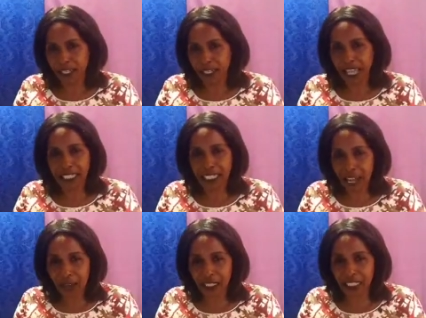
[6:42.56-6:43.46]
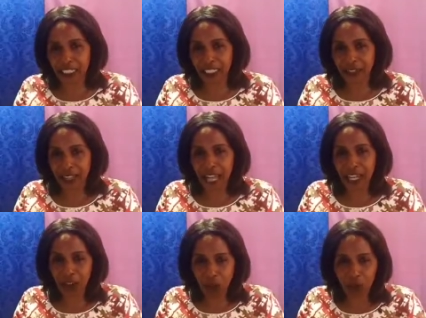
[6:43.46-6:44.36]
That is how it is.
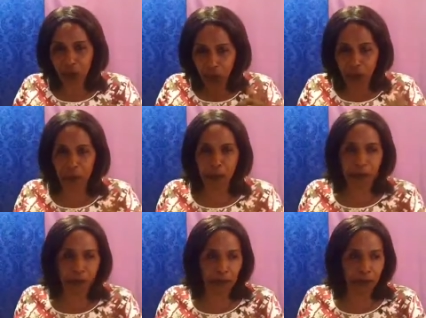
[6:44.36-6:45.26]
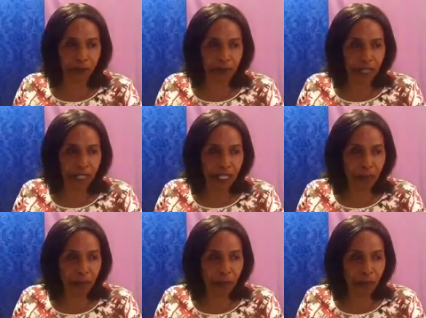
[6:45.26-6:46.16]
And God will remember you. The
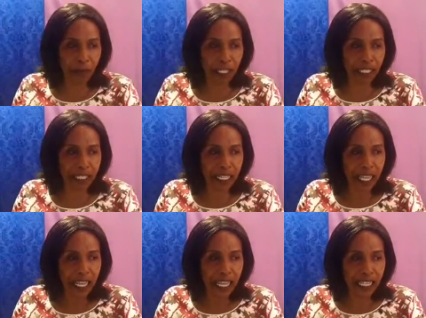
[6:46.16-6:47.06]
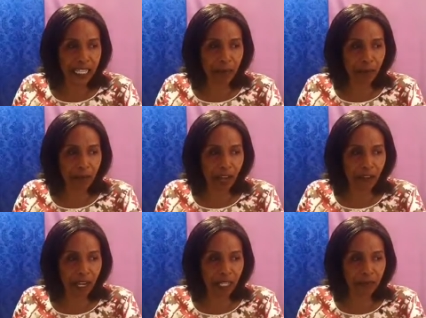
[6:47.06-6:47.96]
Bible says, in the book
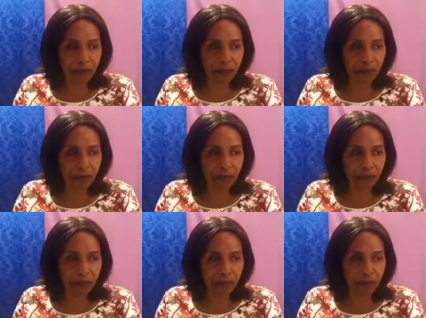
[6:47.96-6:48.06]
of uh,